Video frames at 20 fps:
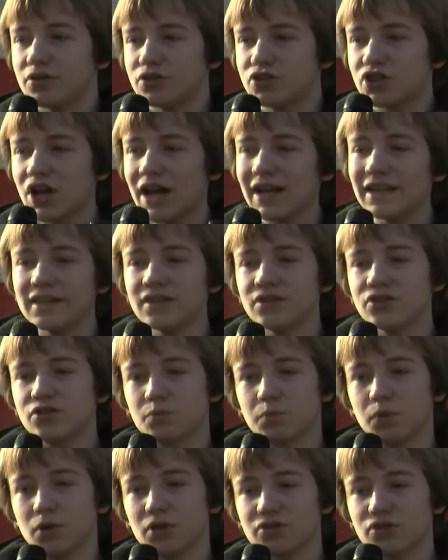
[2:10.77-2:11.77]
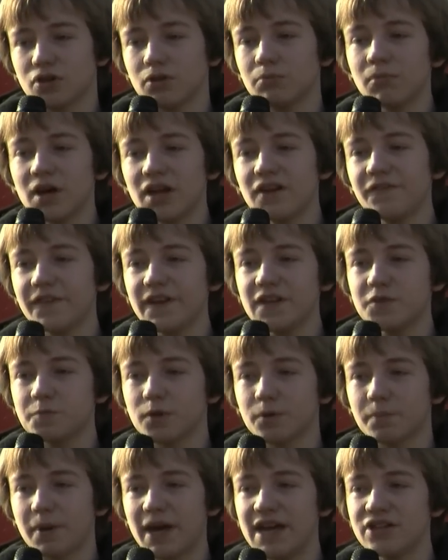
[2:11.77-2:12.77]
challenge what's on my
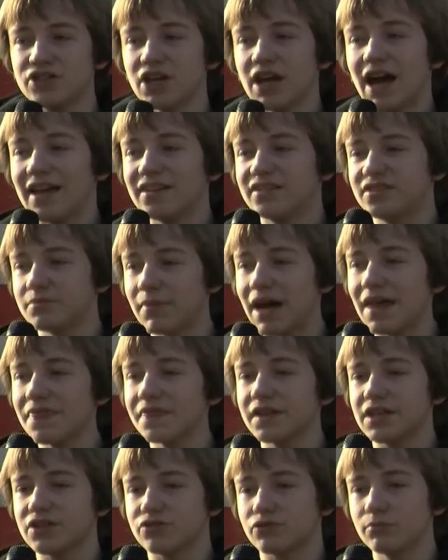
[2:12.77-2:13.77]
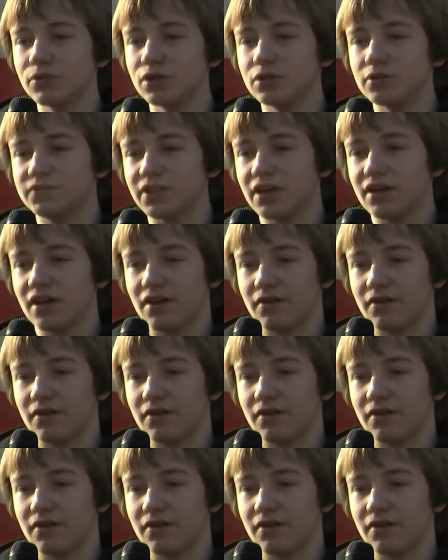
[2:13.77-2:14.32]
Facebook page and demand that it's removed,